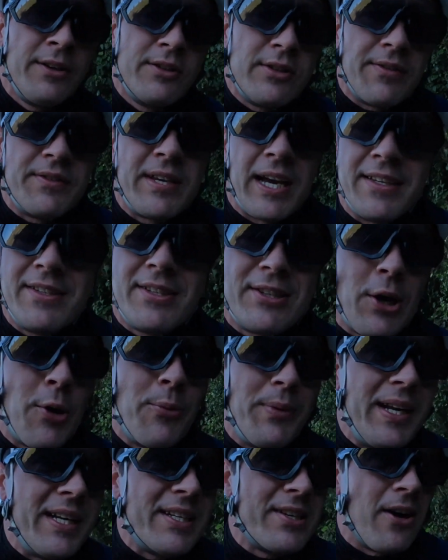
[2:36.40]
which I've done so
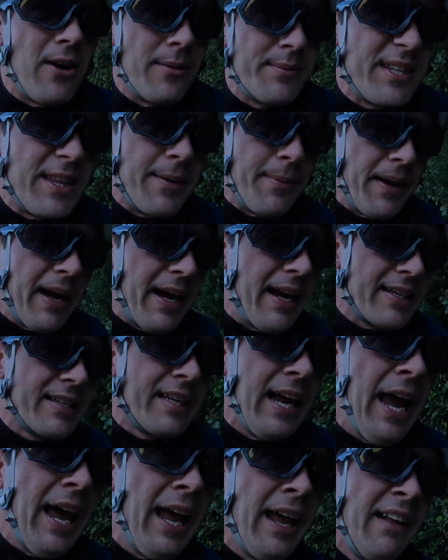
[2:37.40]
many times in the
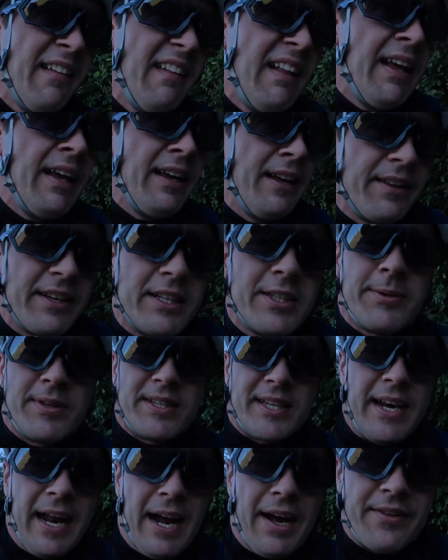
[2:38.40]
past, this
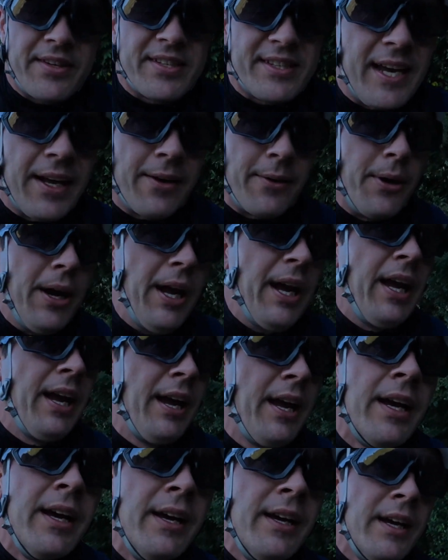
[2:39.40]
was an hour of the saddle.
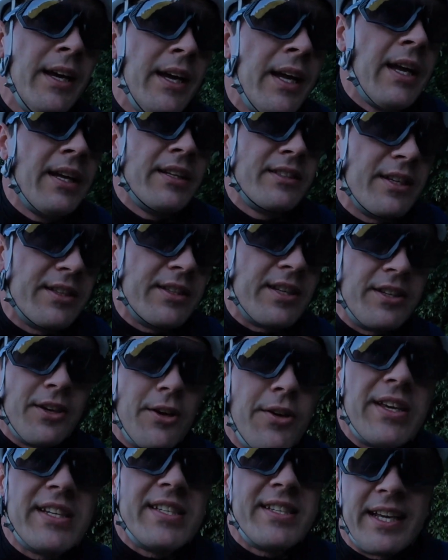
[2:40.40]
So to
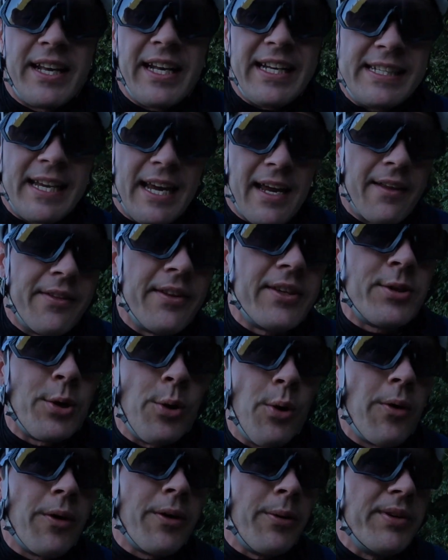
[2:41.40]
do this sitting down, the
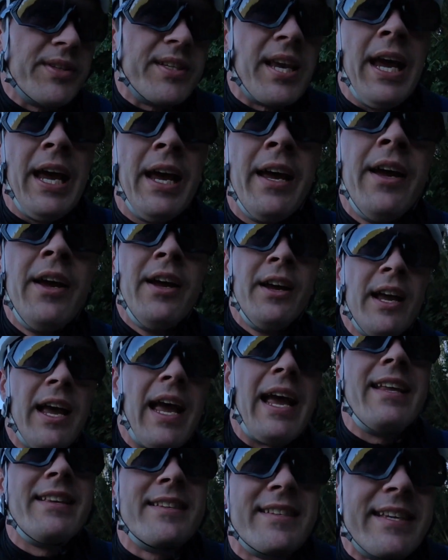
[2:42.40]
torque was
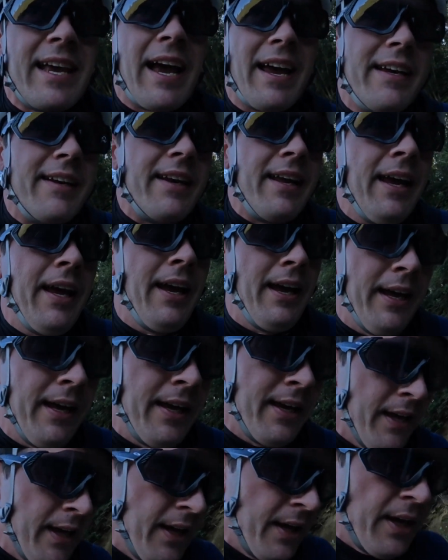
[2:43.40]
insane.
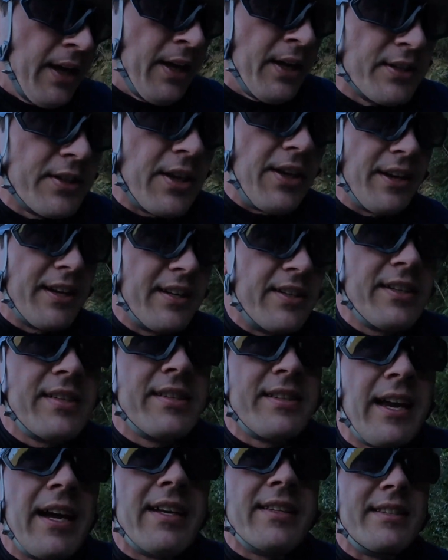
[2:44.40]
So you can
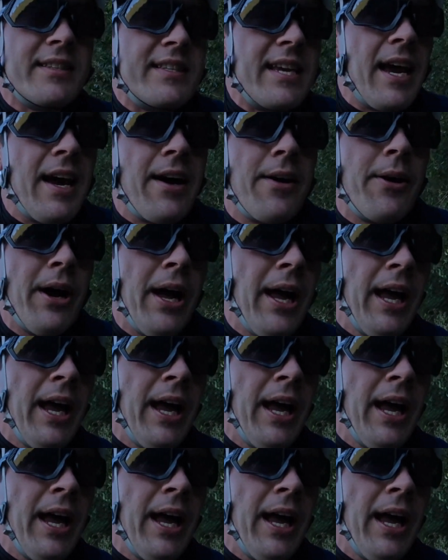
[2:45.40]
just start to tell